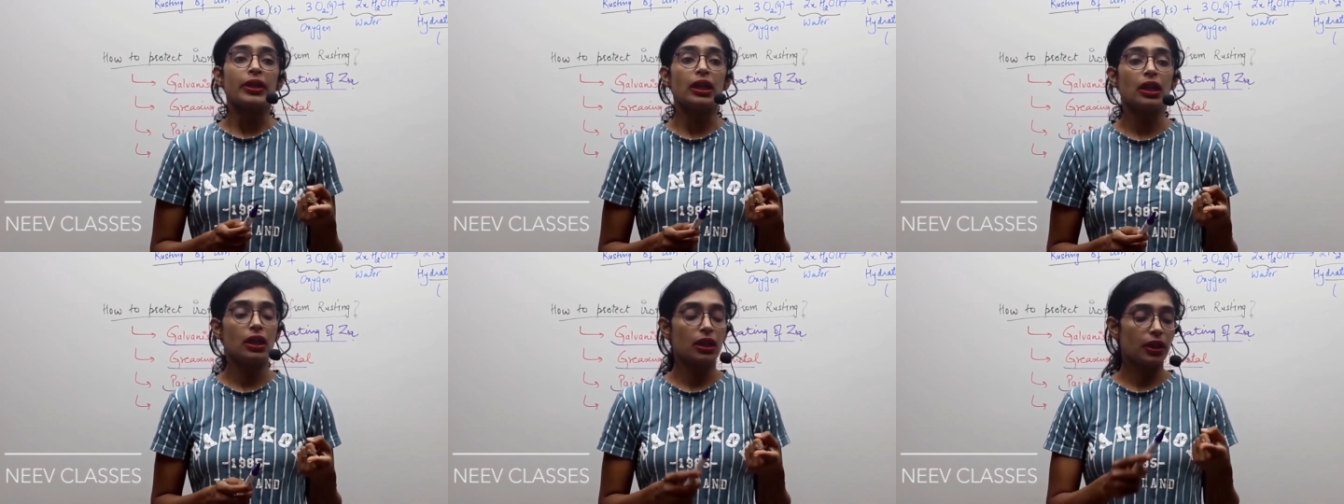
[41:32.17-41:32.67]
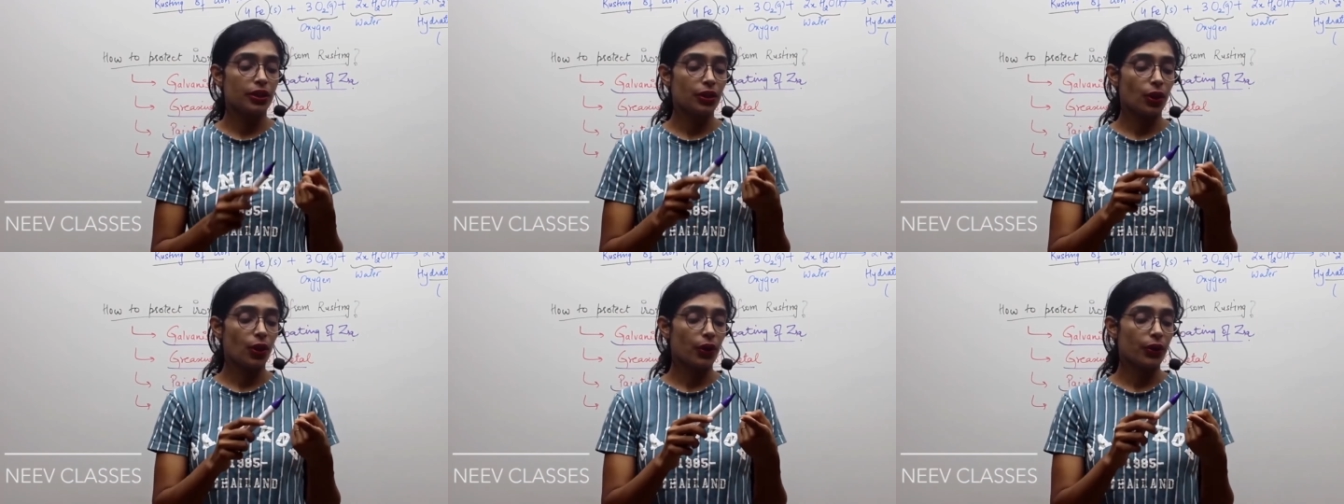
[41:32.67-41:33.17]

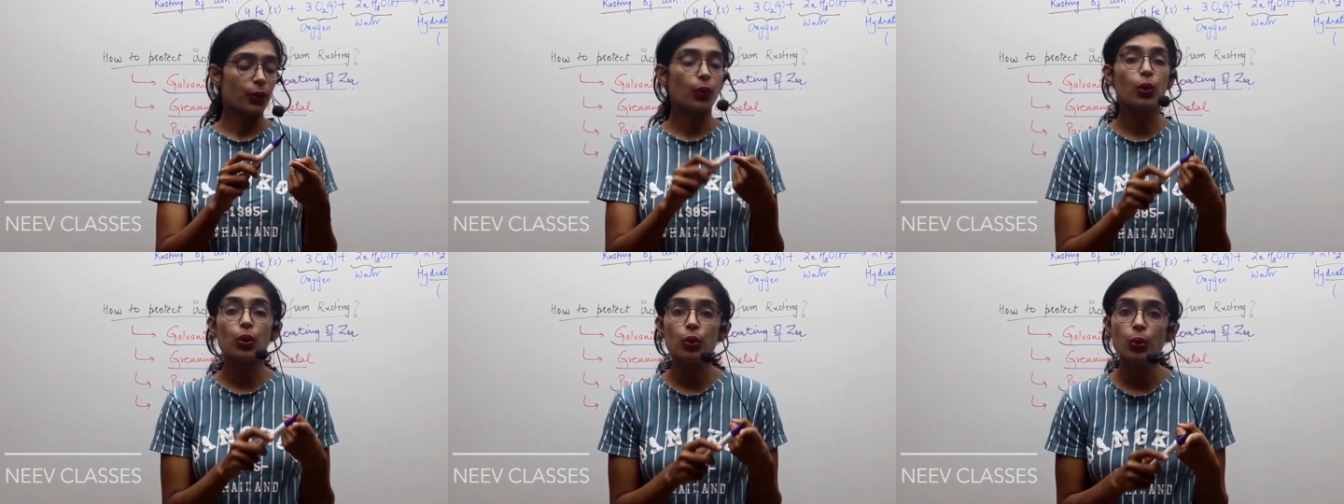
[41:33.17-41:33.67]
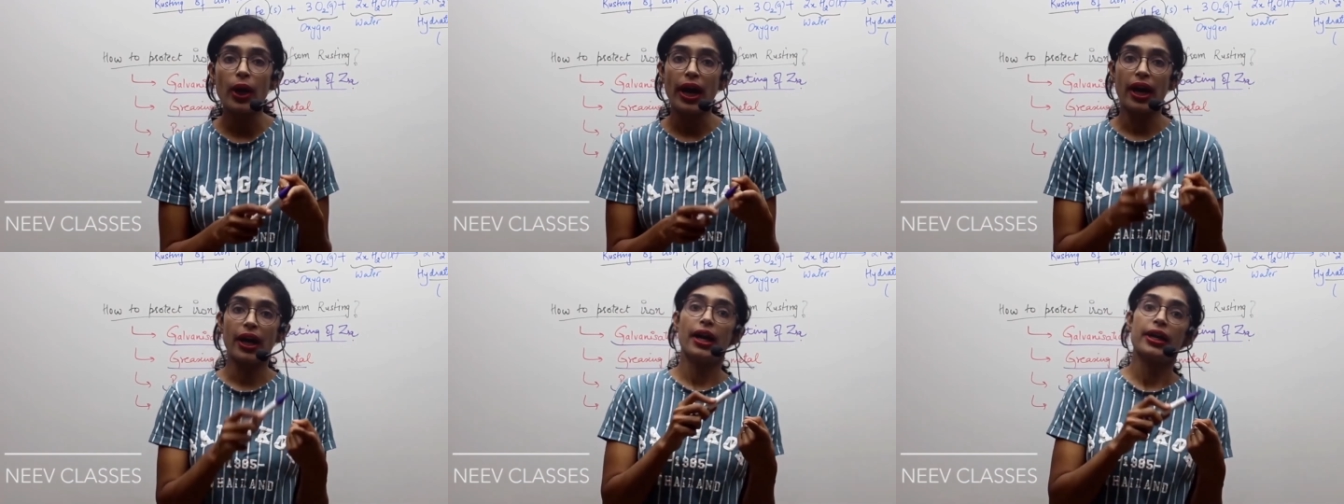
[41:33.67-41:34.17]
your O2
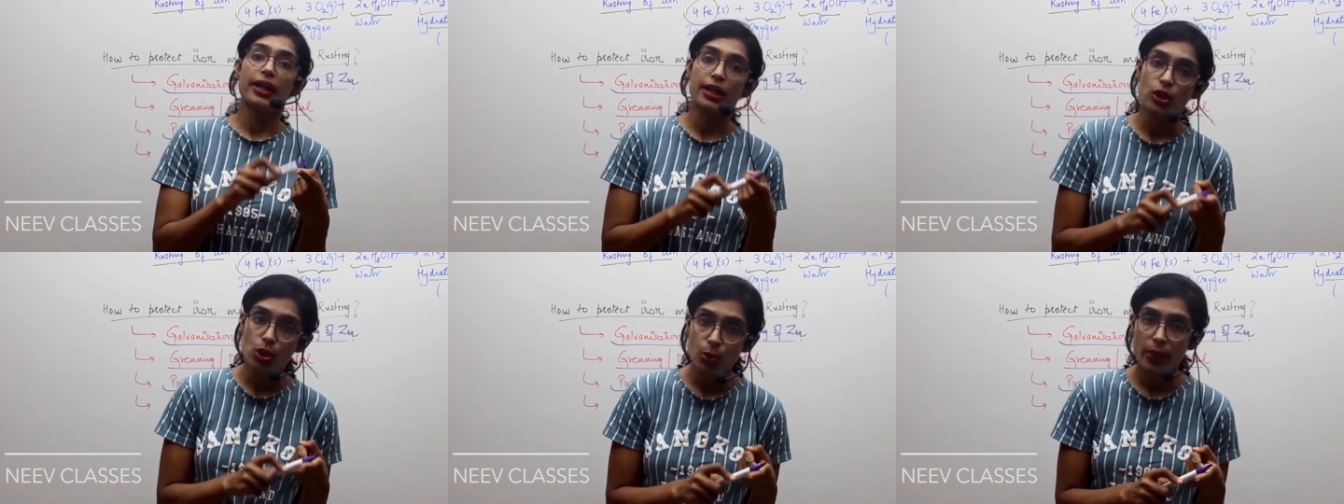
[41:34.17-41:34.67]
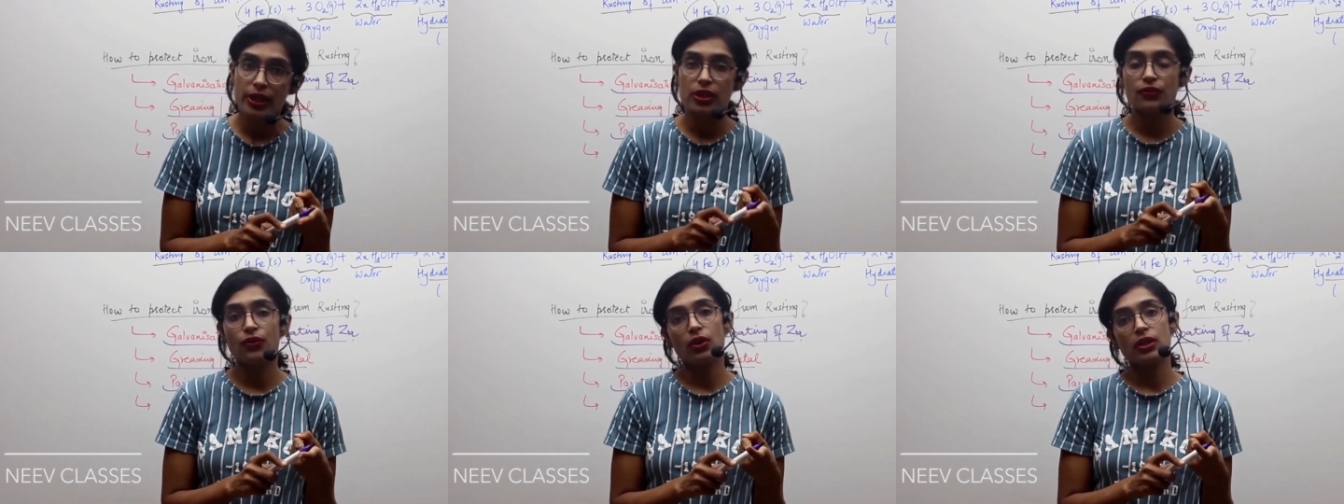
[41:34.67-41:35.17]
and
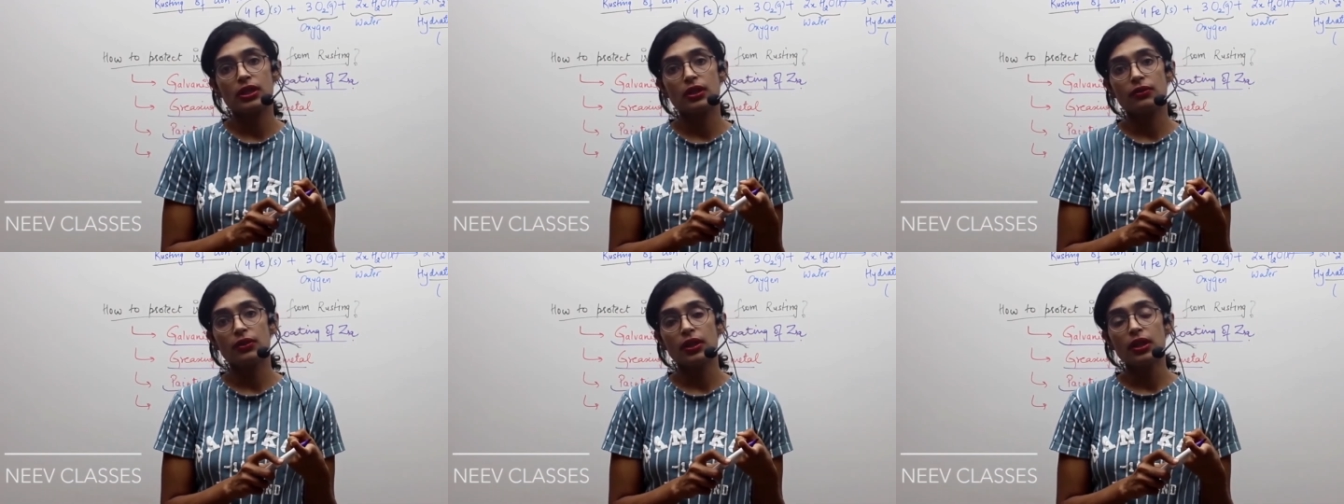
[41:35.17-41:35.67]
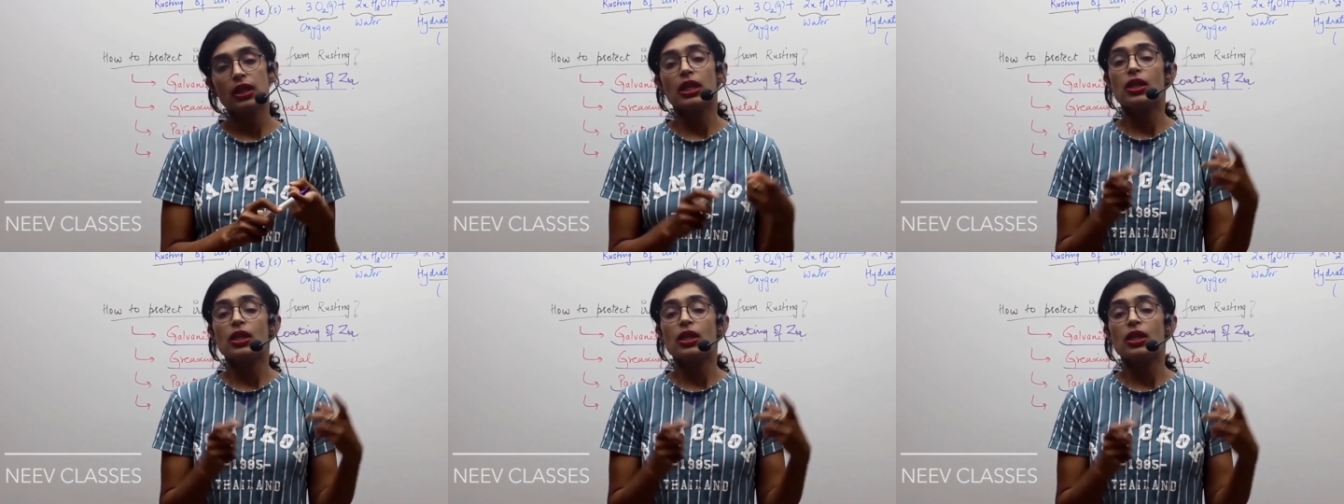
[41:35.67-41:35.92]
H2S for silver.